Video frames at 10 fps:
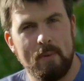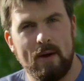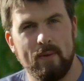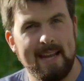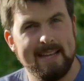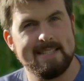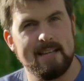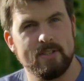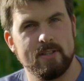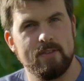about in
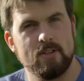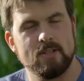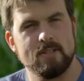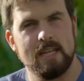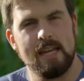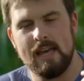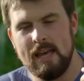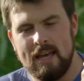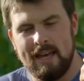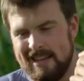self-sufficiency
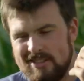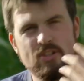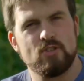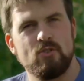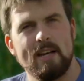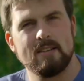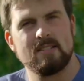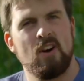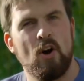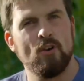is just
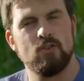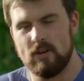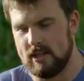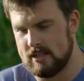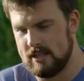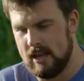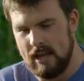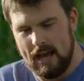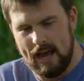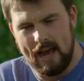drinks, hot drinks
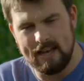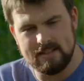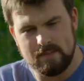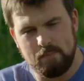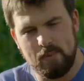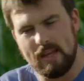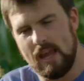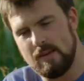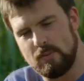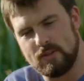and being
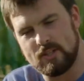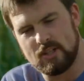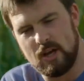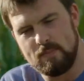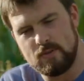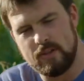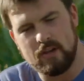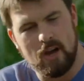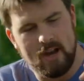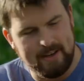able to come to the
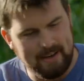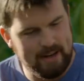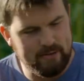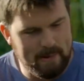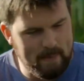garden and